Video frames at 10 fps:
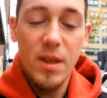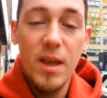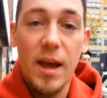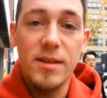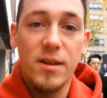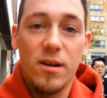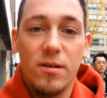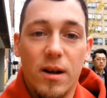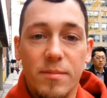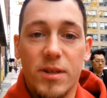yeah,
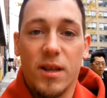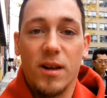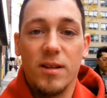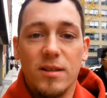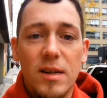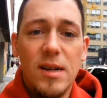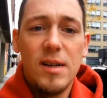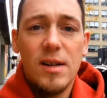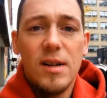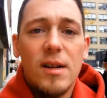so I'm just gonna
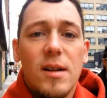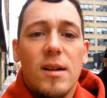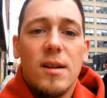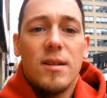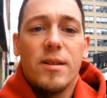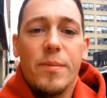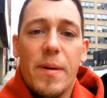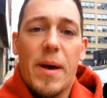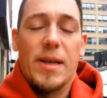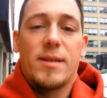do my
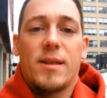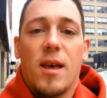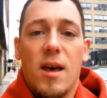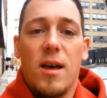best.